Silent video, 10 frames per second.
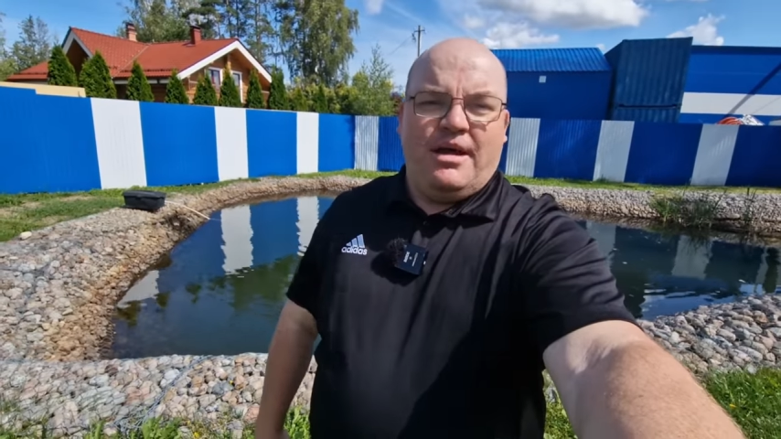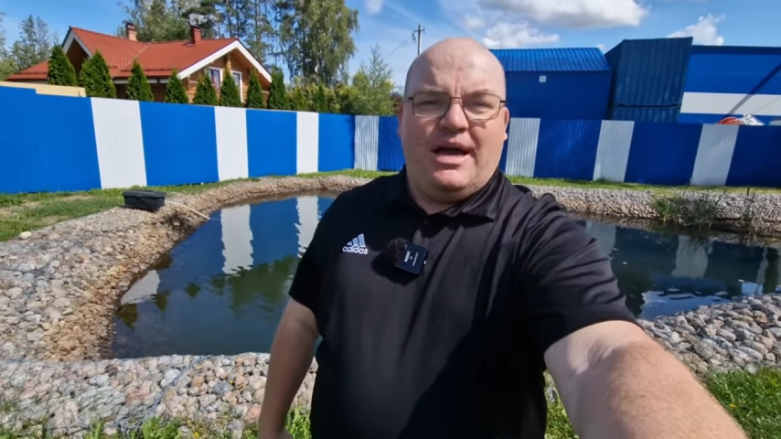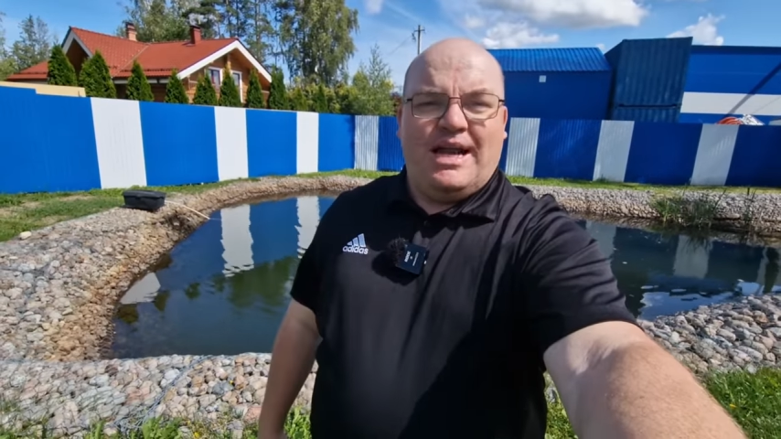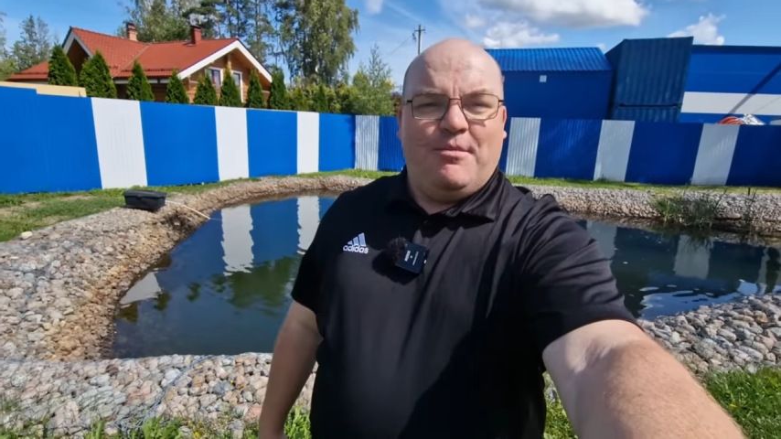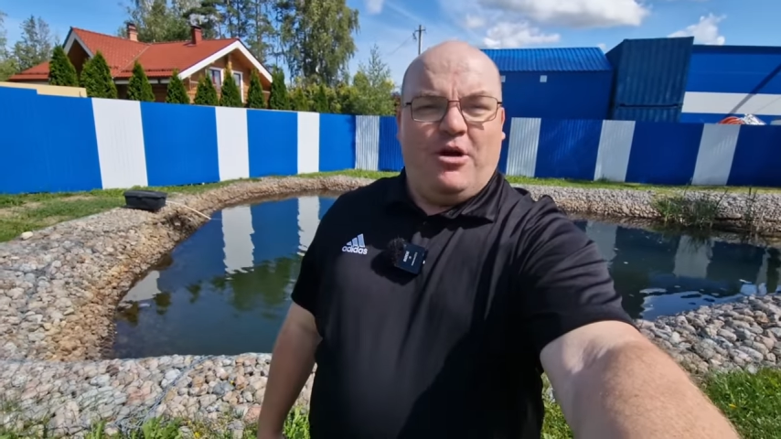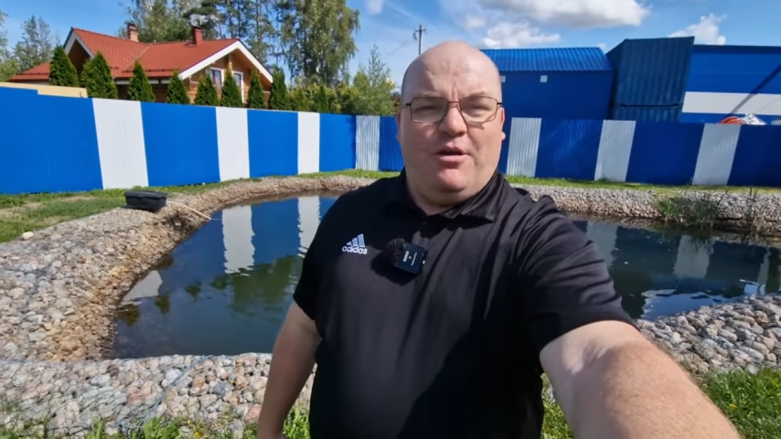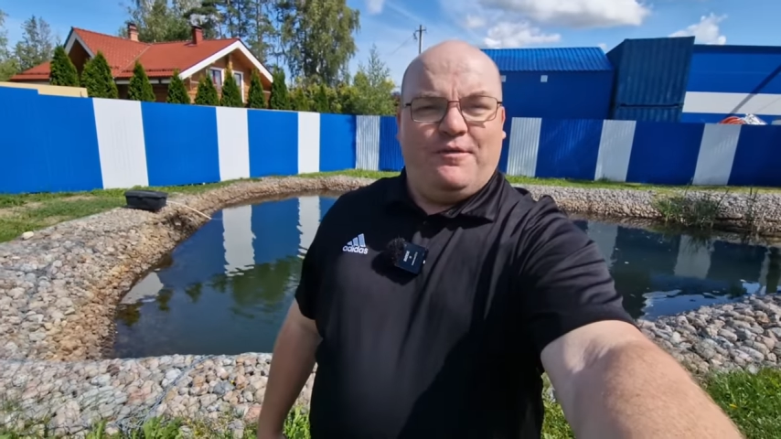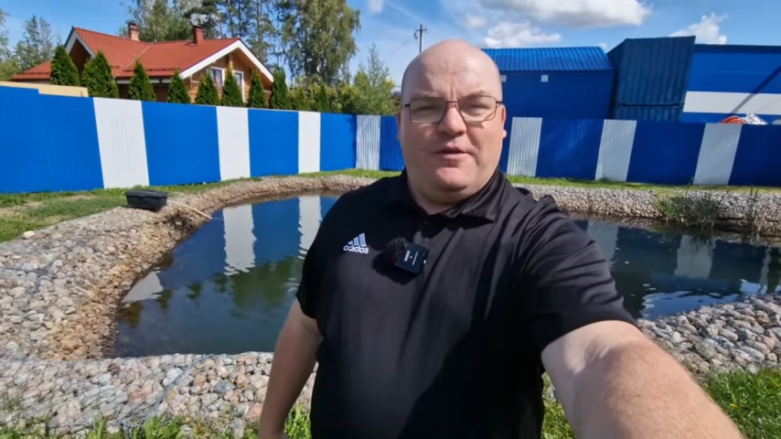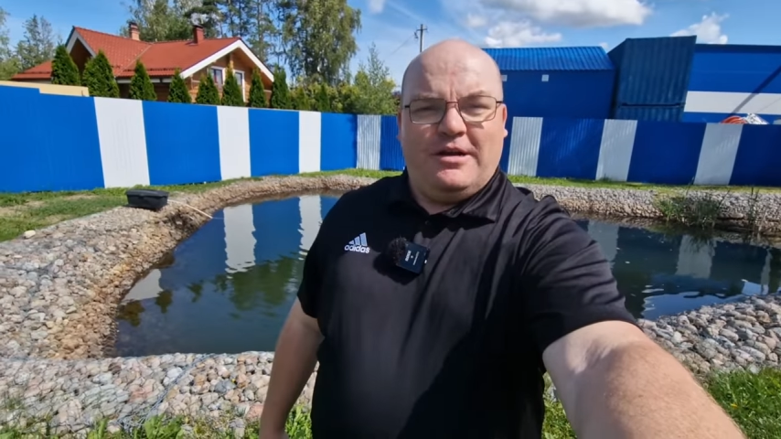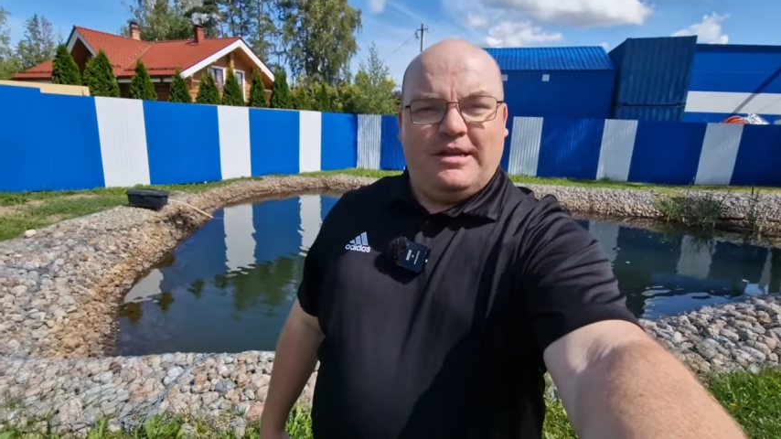And I'm
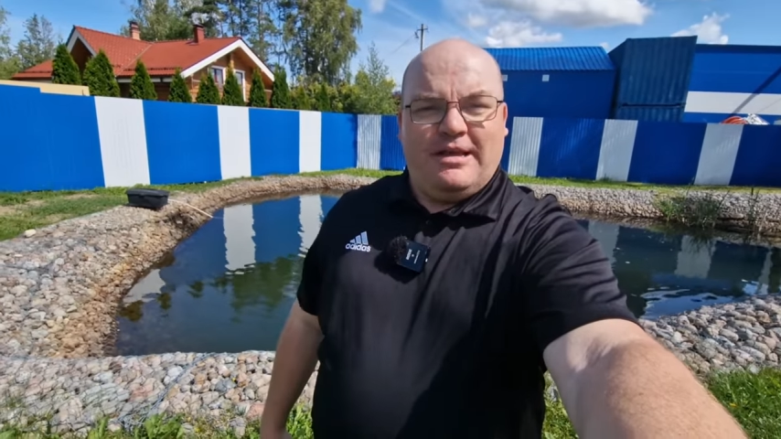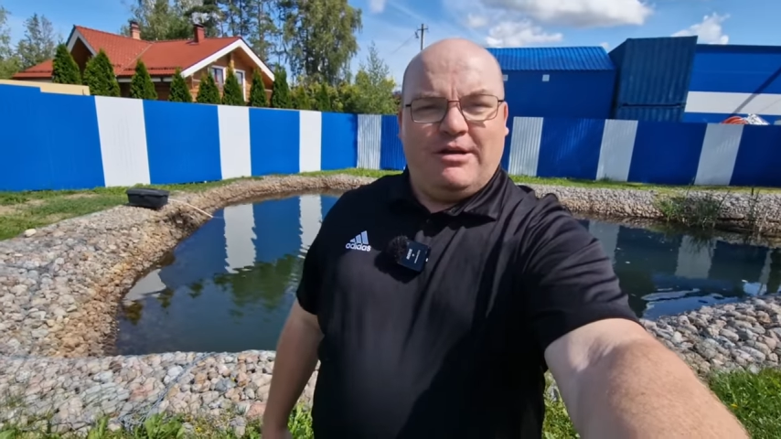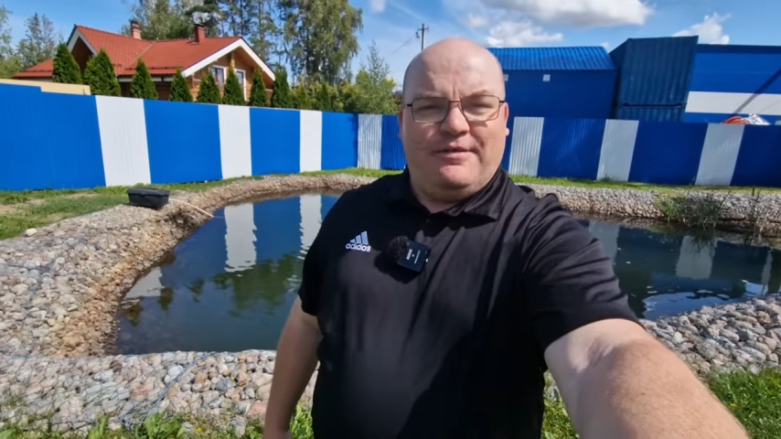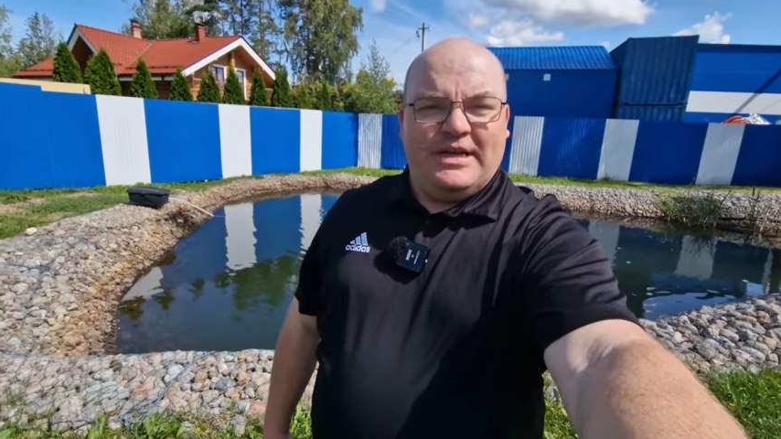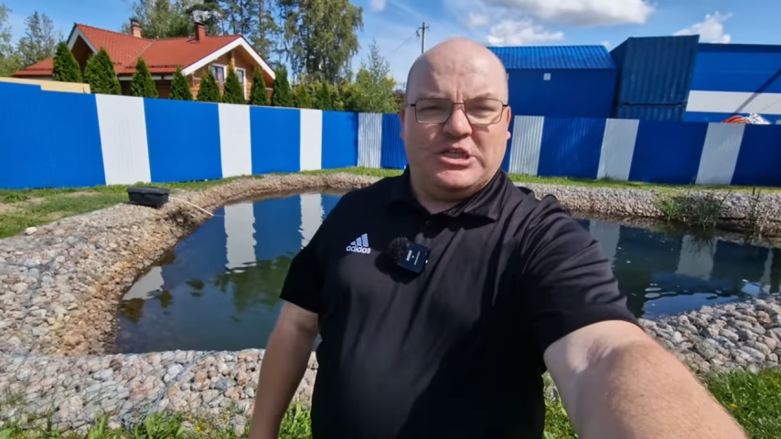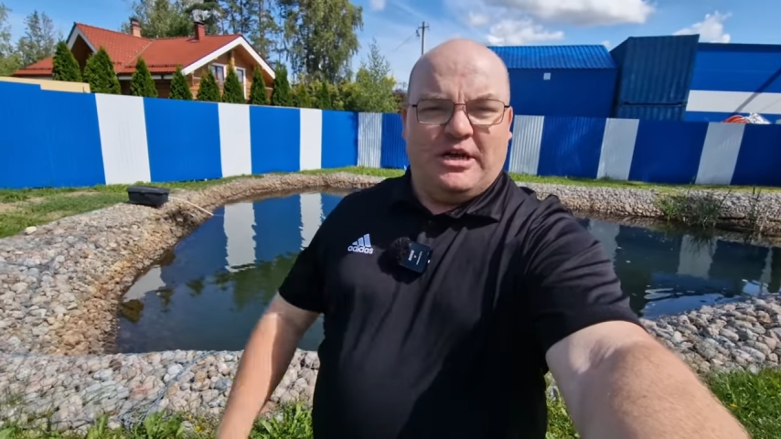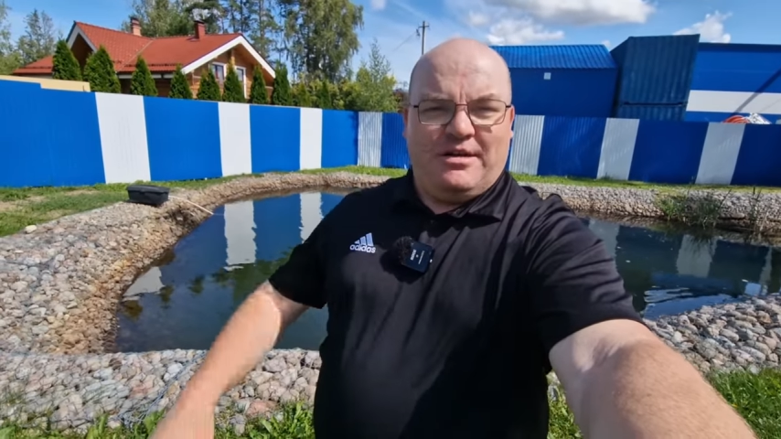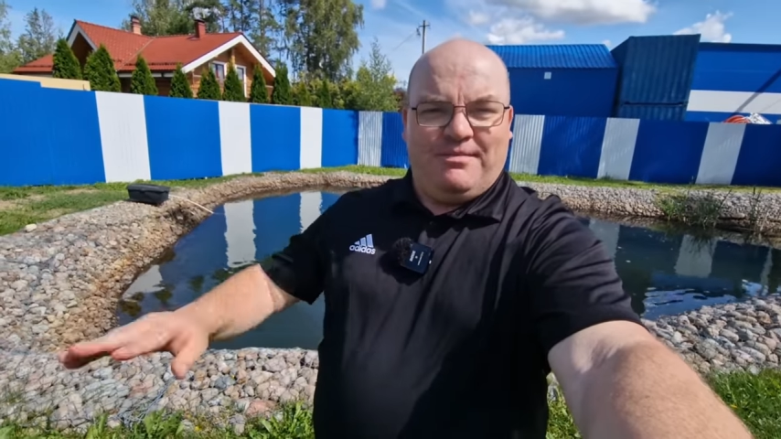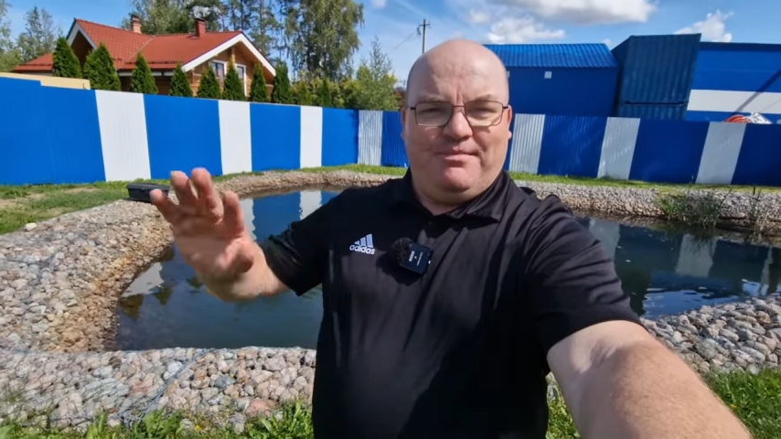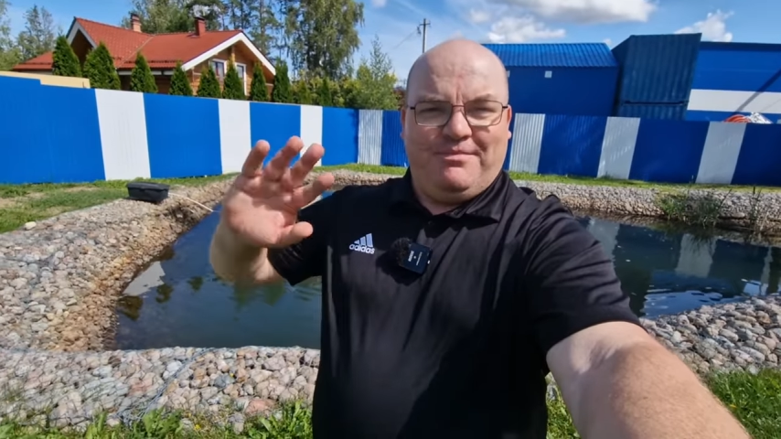off on another adventure.
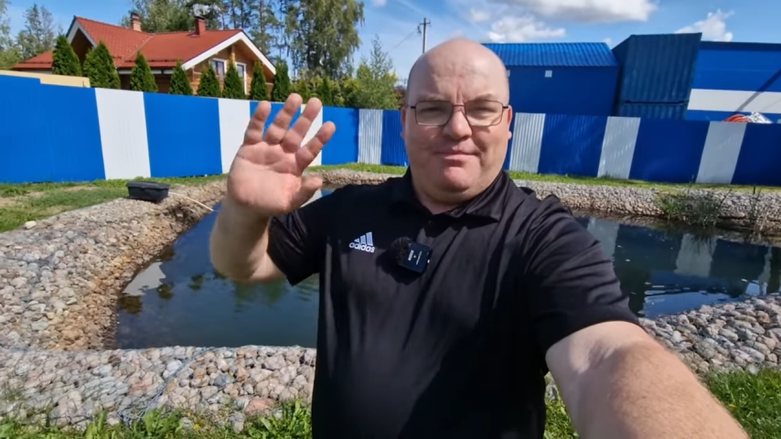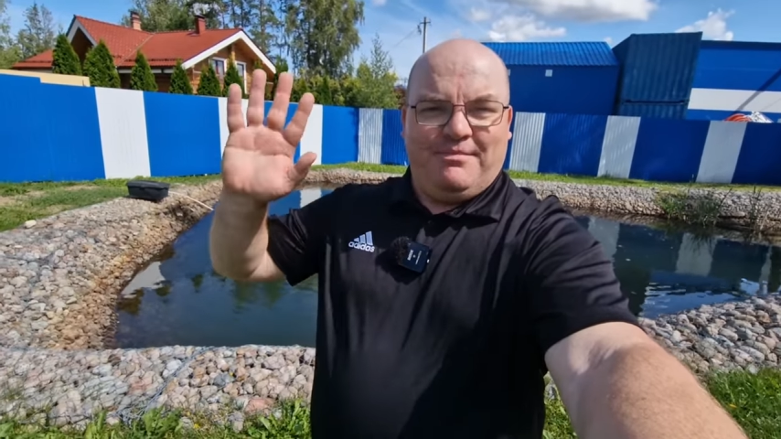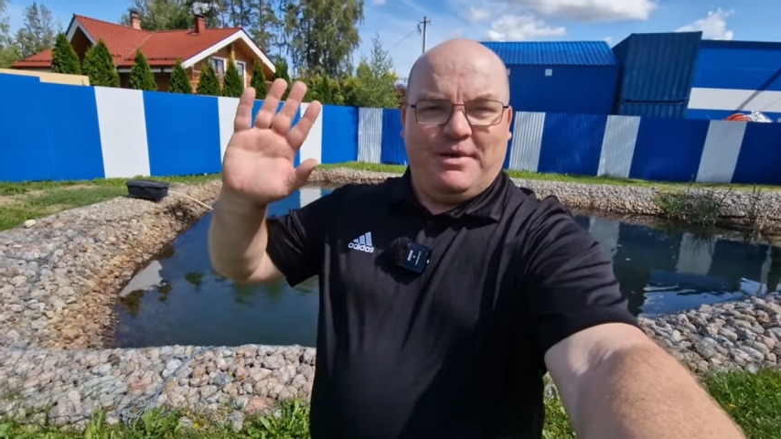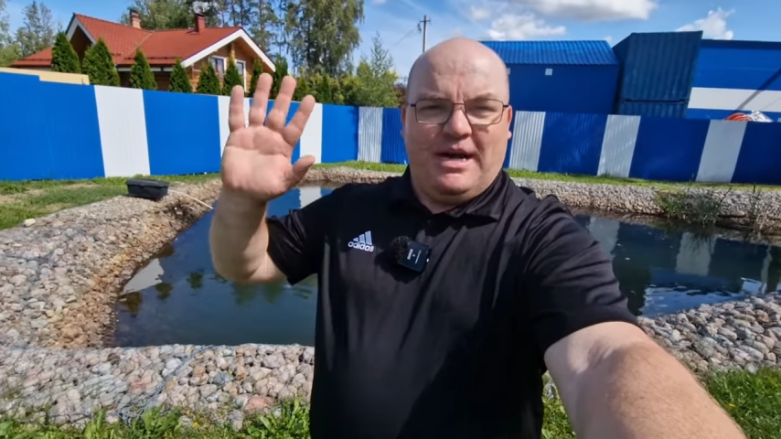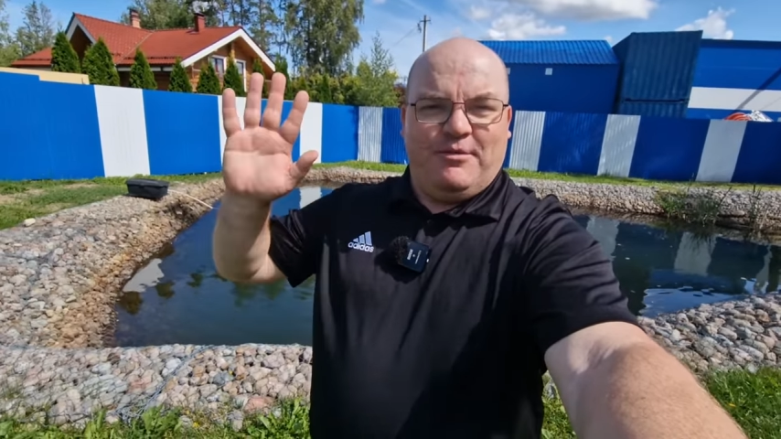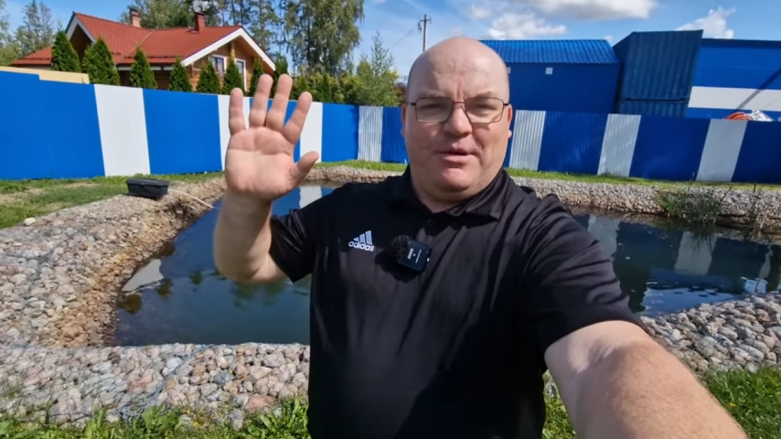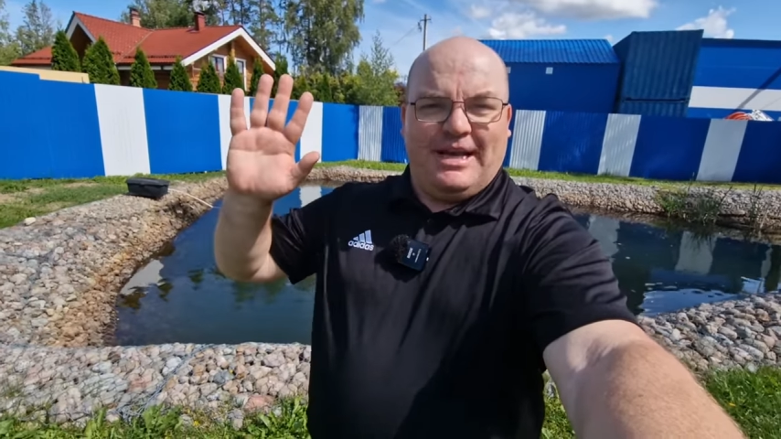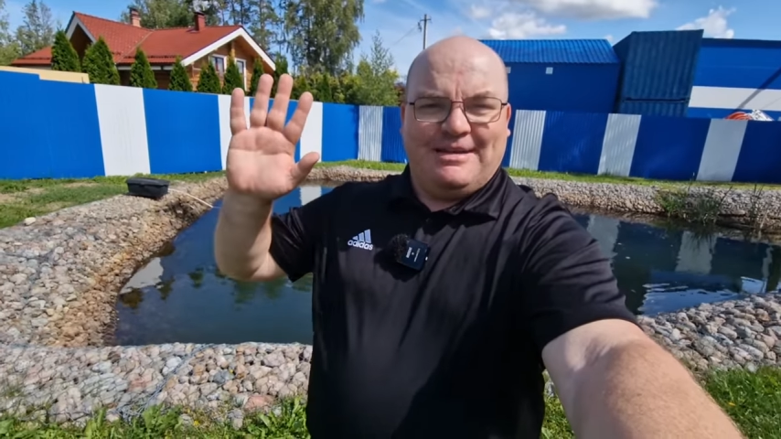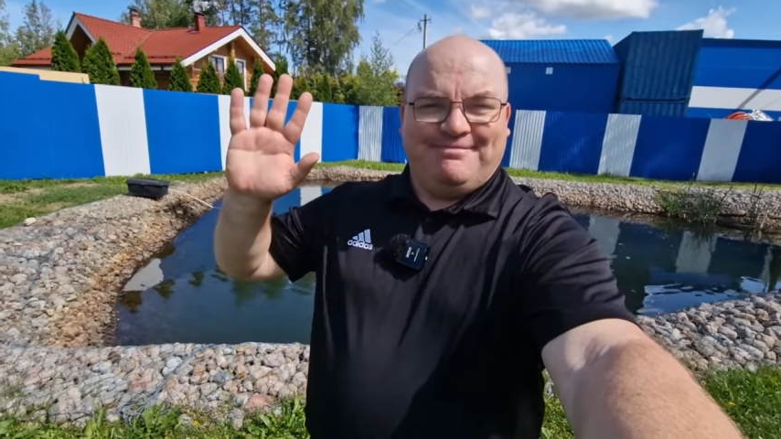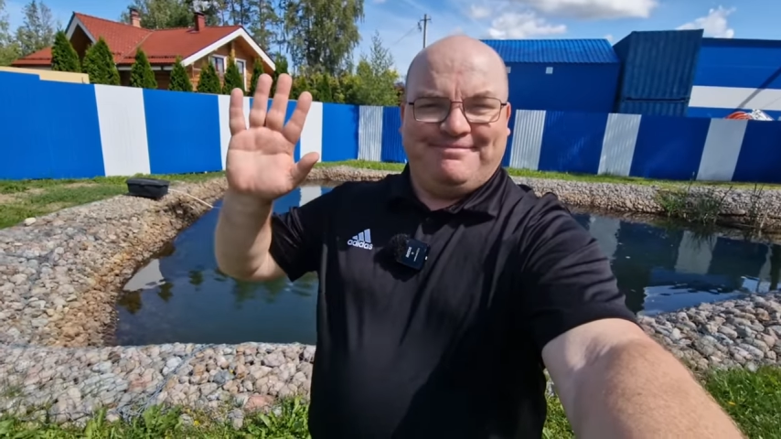Bye, everybody.